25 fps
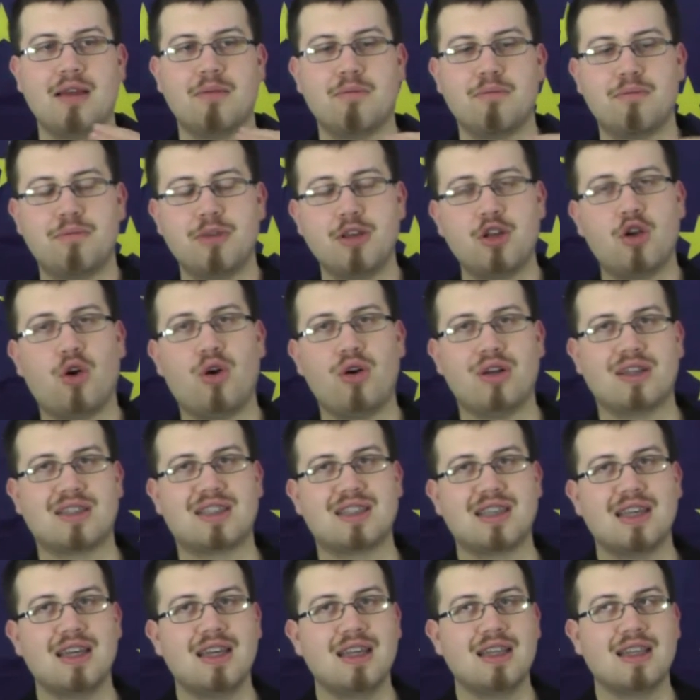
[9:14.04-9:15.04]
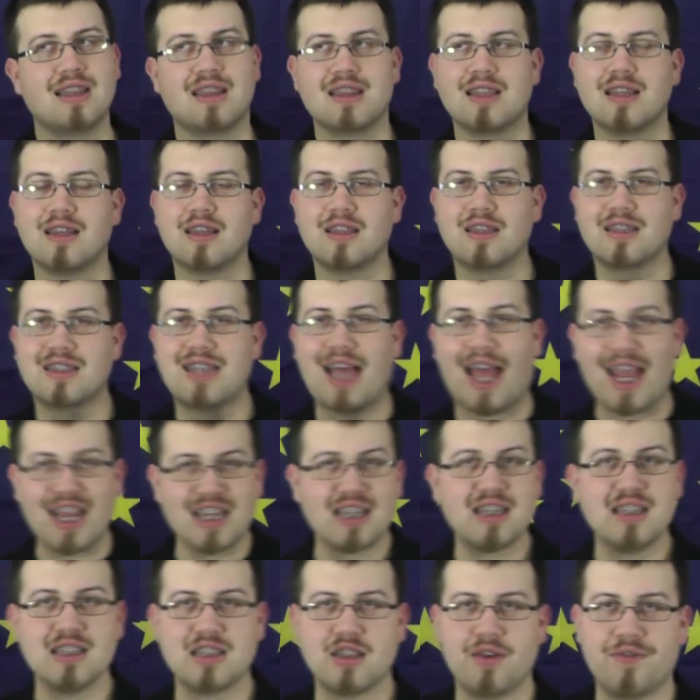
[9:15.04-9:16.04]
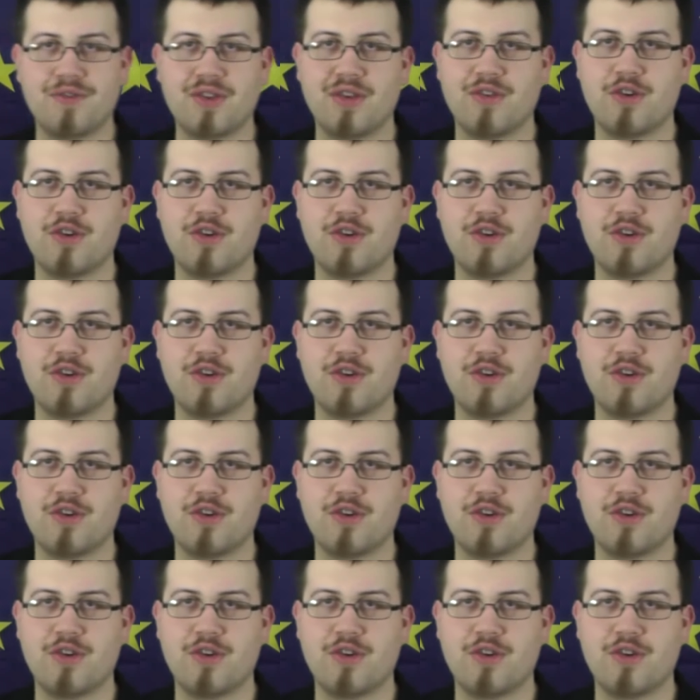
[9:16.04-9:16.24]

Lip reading: because the tightness of the